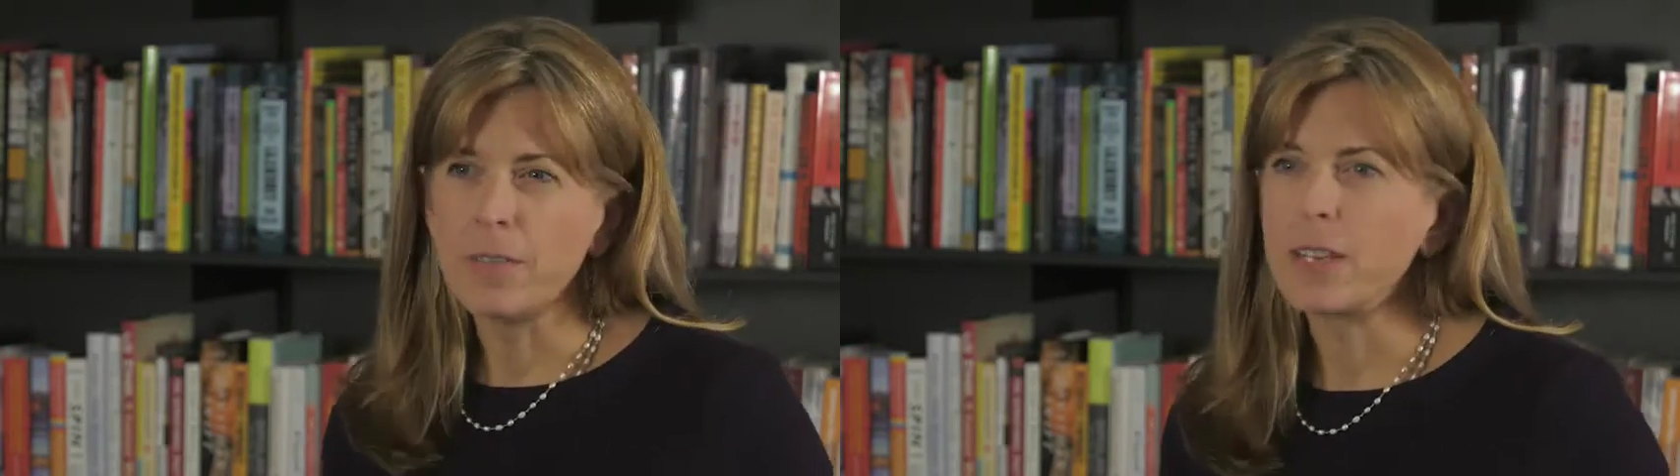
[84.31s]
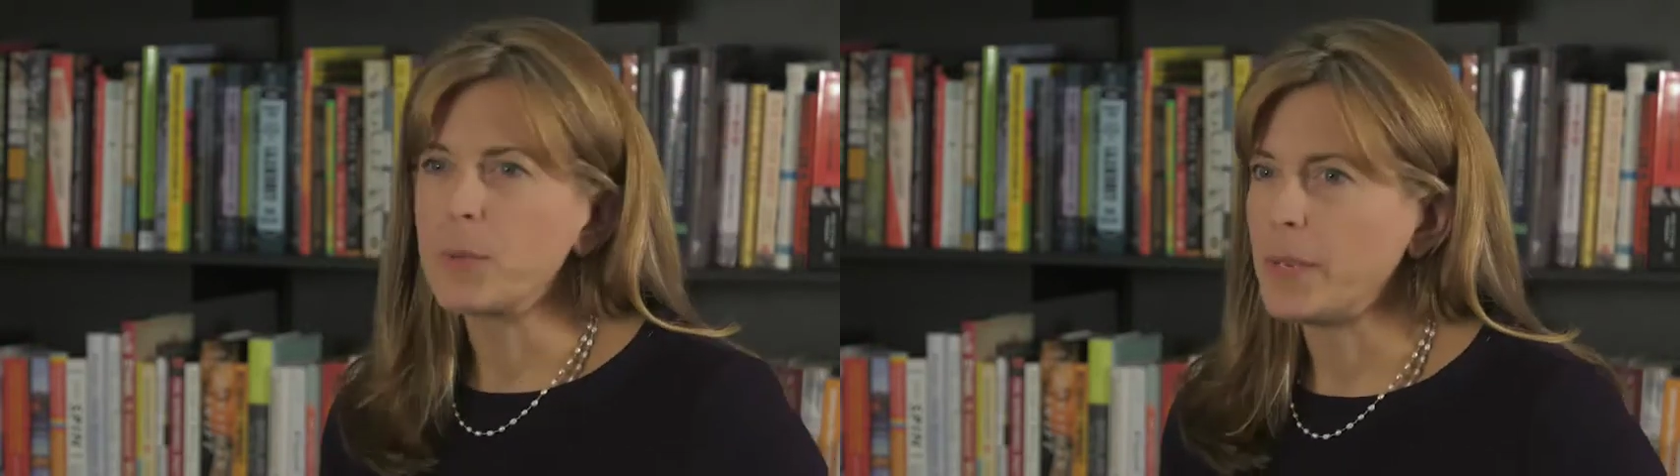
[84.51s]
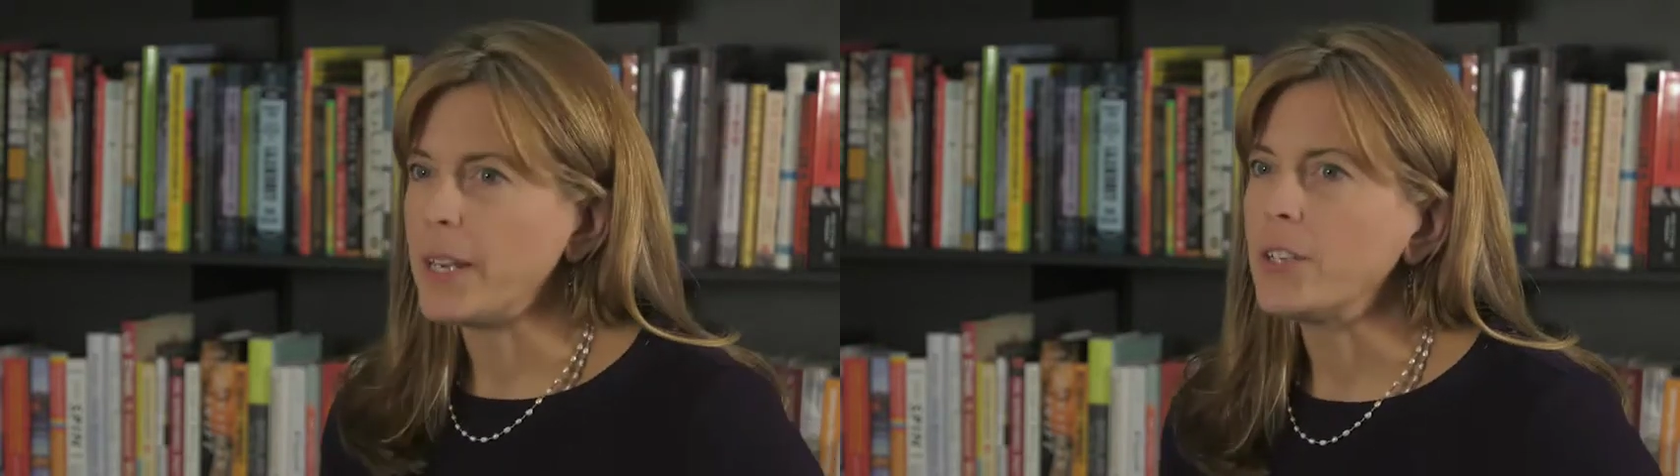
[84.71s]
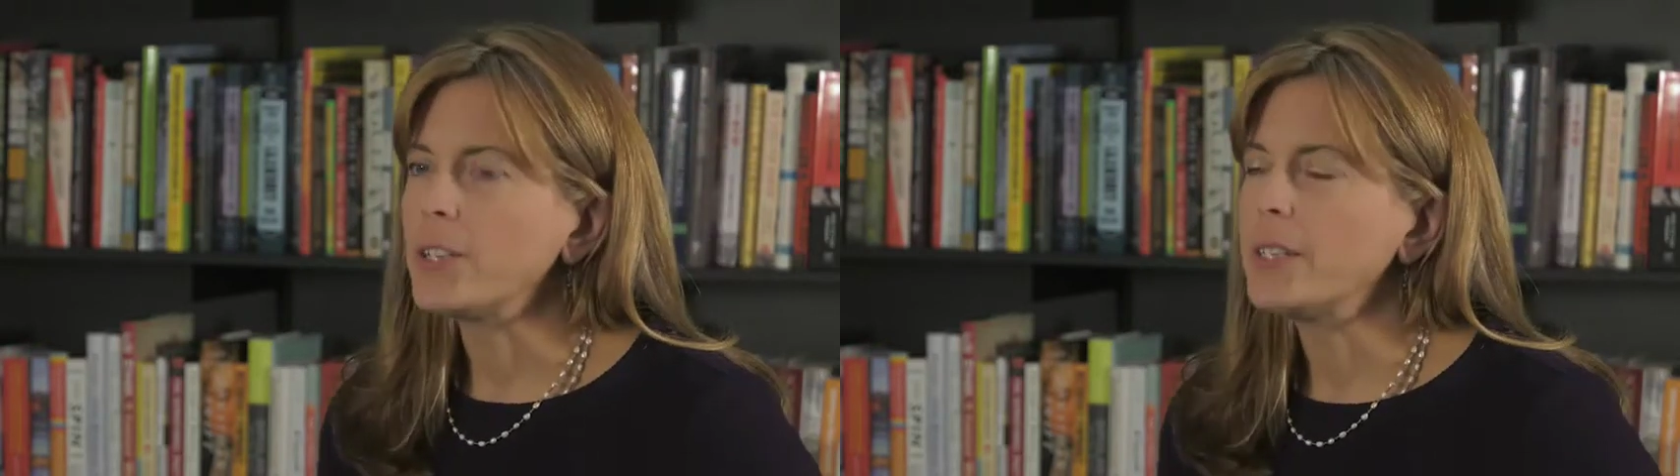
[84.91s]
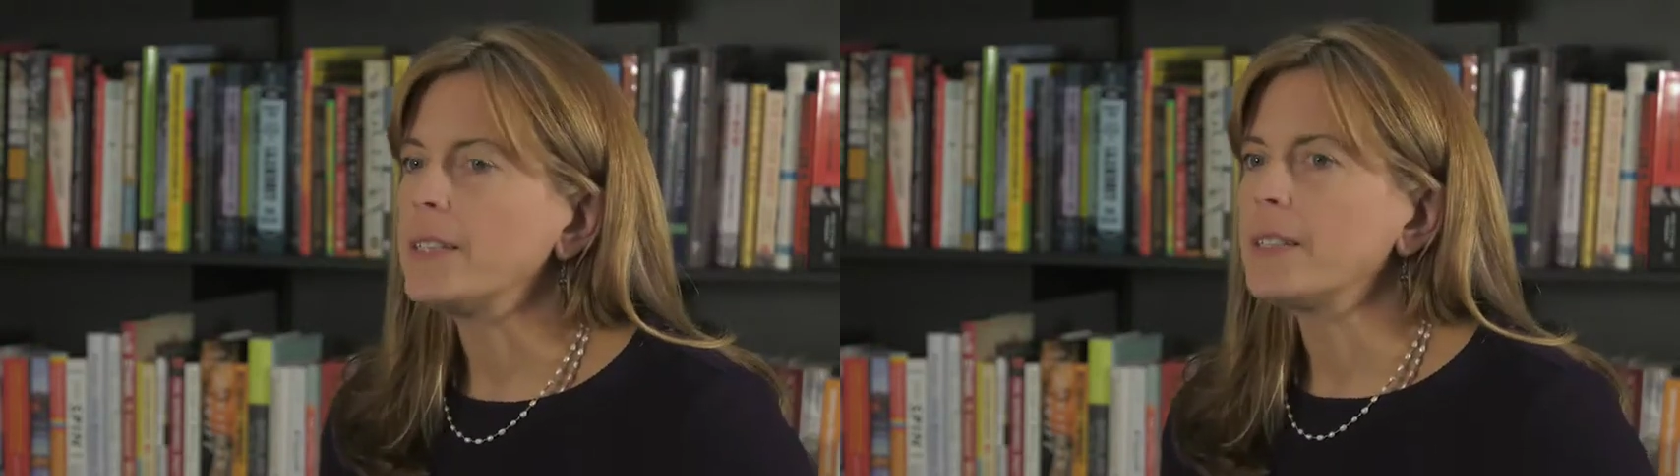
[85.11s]

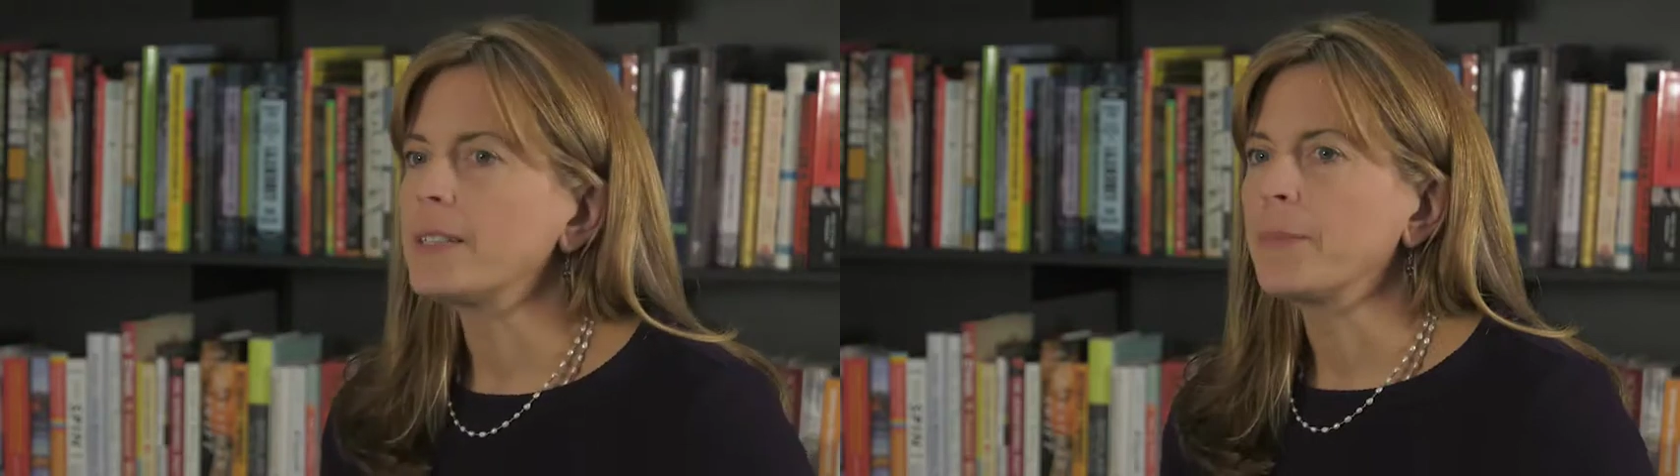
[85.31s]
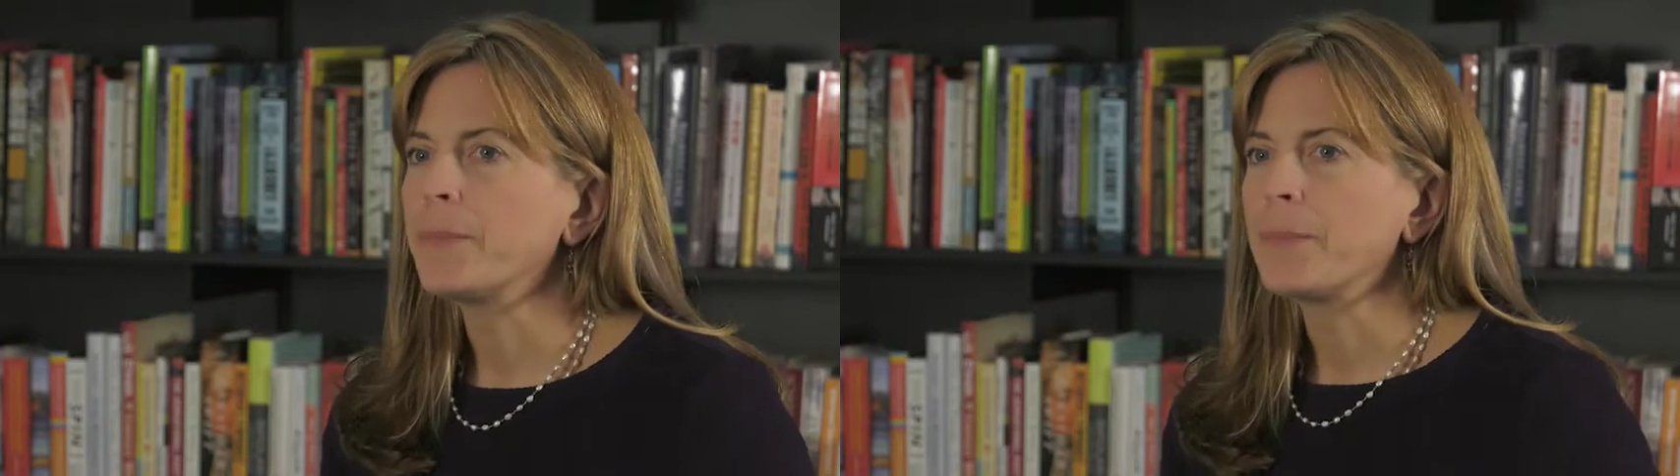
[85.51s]
explanations?